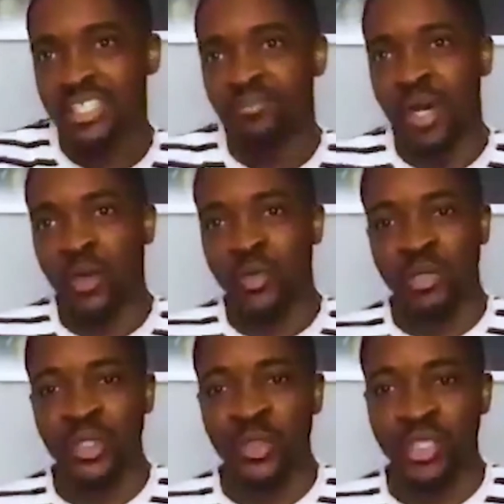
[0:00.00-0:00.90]
Michael
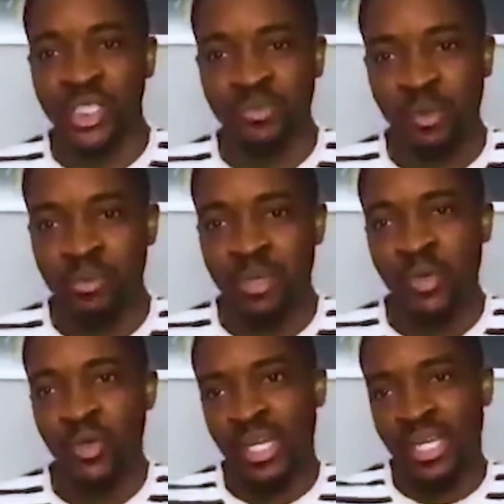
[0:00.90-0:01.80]
Kiwanuka is probably
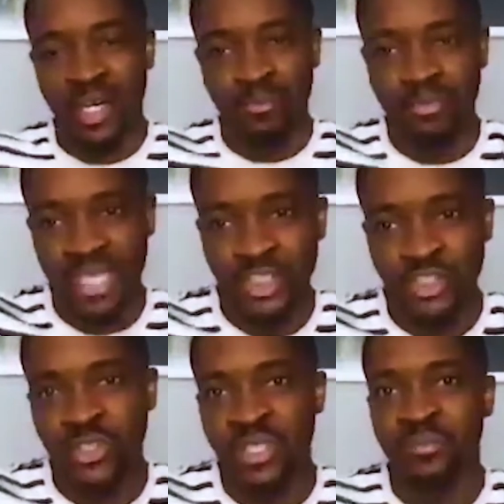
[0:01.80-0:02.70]
more like, I'm
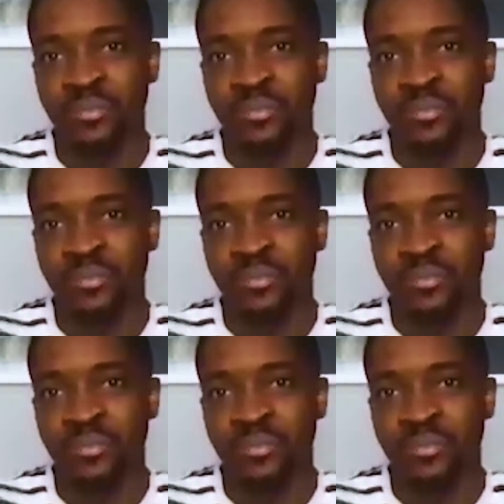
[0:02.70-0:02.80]
mainstream.